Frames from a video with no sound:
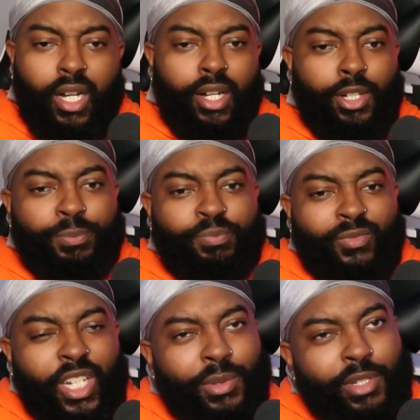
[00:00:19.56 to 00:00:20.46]
Um,
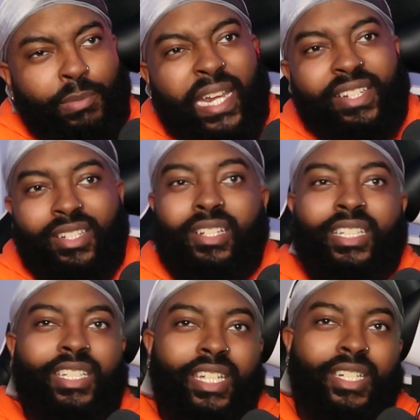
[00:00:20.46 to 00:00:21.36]
he was
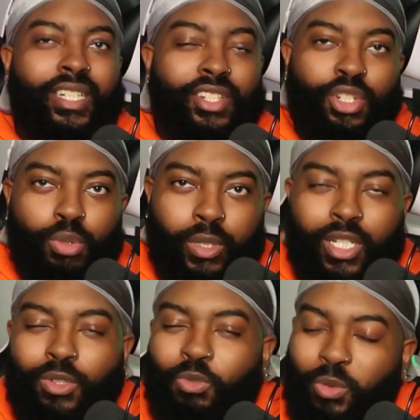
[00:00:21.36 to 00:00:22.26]
basically getting into
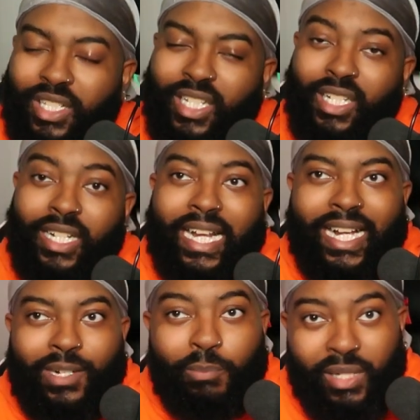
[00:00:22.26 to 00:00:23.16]
it with uh,
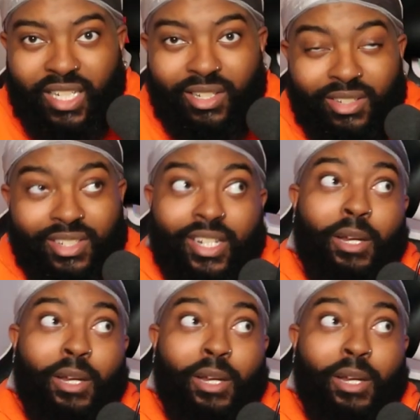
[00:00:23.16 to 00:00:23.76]
Adam Pearce,